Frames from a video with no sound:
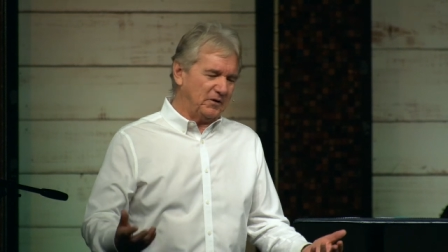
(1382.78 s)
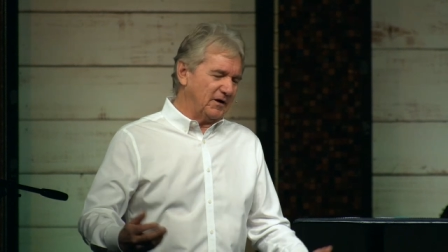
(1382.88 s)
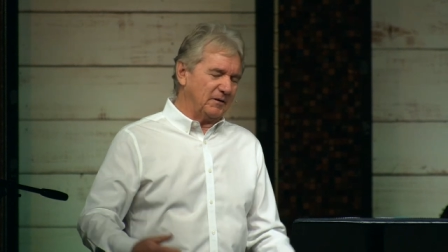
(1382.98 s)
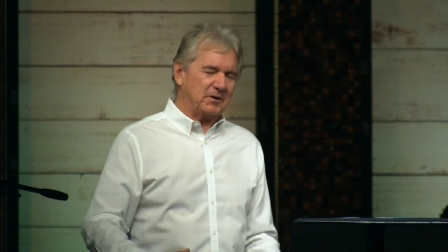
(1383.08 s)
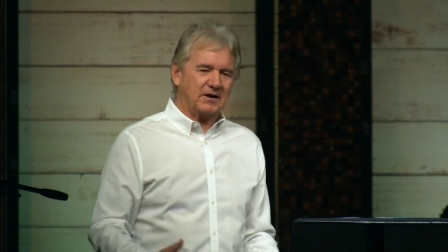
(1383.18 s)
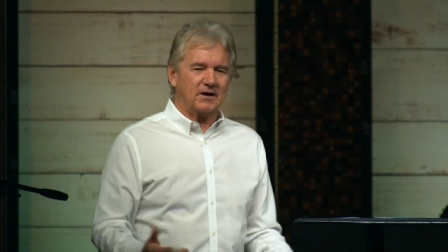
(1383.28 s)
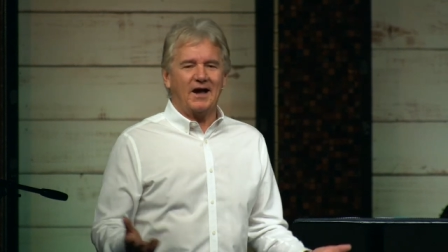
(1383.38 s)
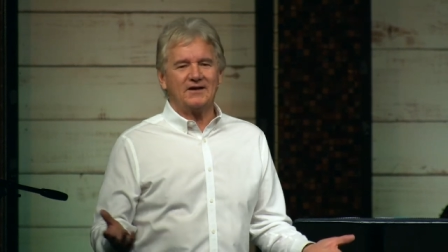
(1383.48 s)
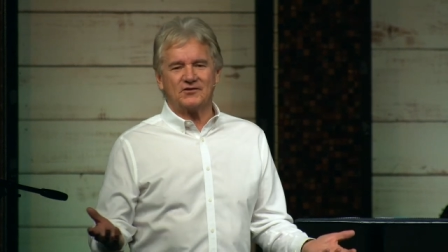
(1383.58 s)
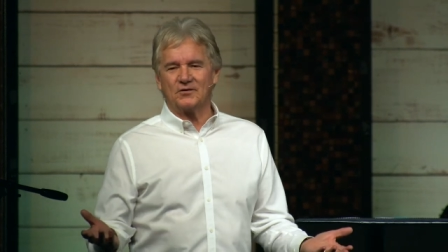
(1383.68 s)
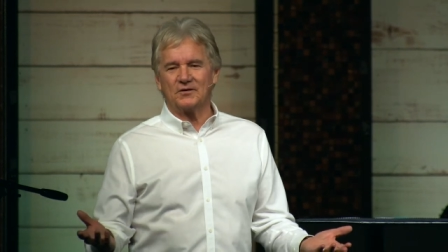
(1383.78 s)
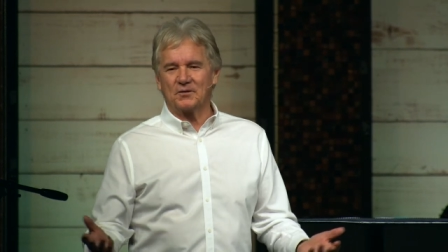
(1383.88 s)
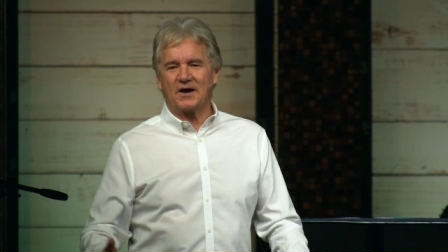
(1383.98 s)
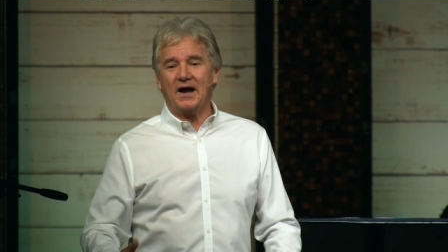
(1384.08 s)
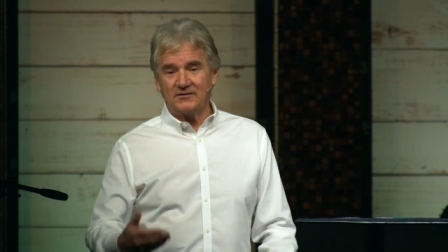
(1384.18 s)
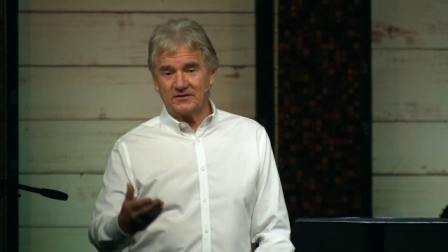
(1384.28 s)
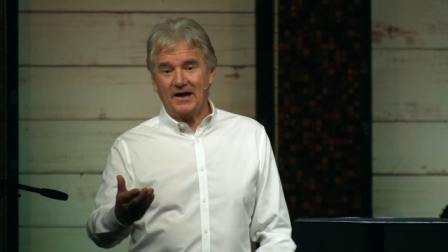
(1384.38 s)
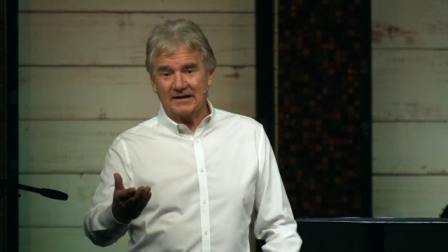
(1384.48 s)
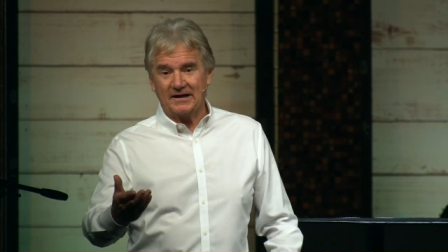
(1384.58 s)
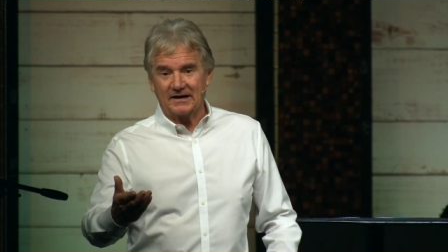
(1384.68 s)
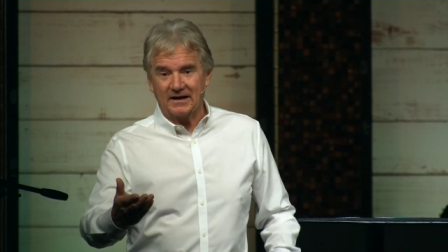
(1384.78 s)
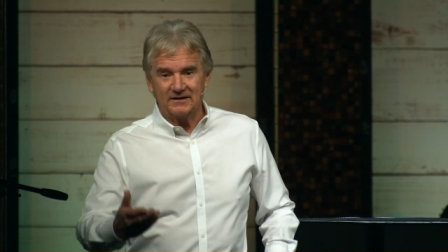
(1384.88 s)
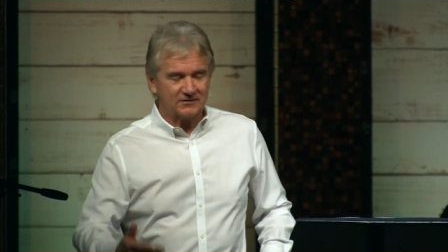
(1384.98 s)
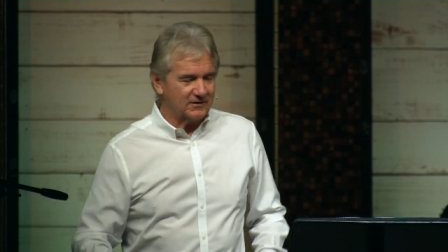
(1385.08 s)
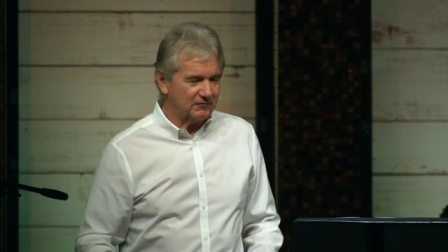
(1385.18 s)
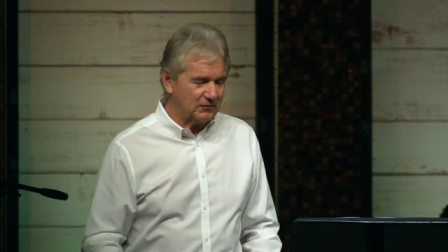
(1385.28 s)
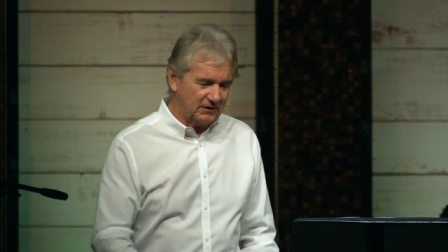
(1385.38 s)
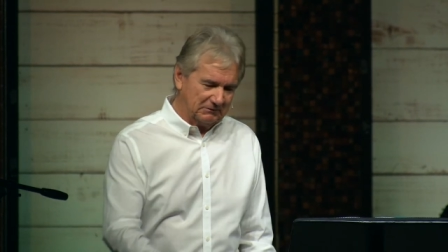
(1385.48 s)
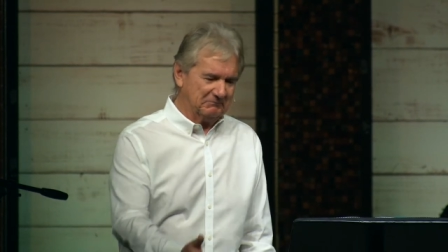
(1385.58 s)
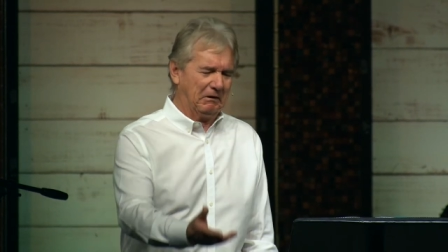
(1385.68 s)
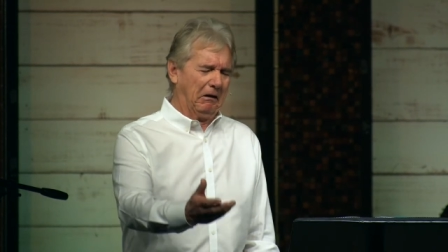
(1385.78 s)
we're not. I mean, guys don't. Guys like that kind of stuff. We're like,